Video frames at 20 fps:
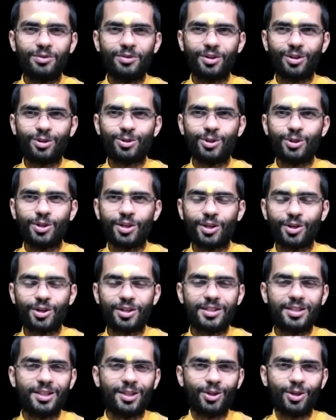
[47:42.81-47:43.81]
also you cannot
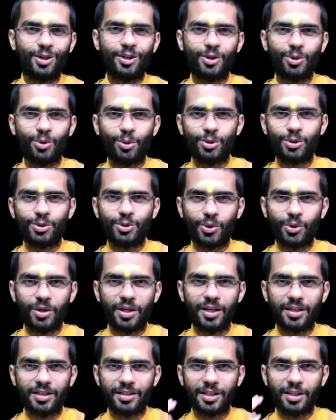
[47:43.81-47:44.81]
sit on your own
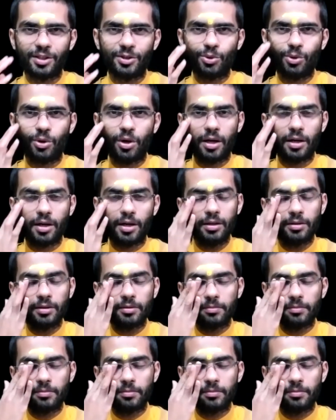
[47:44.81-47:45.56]
shoulders and so on.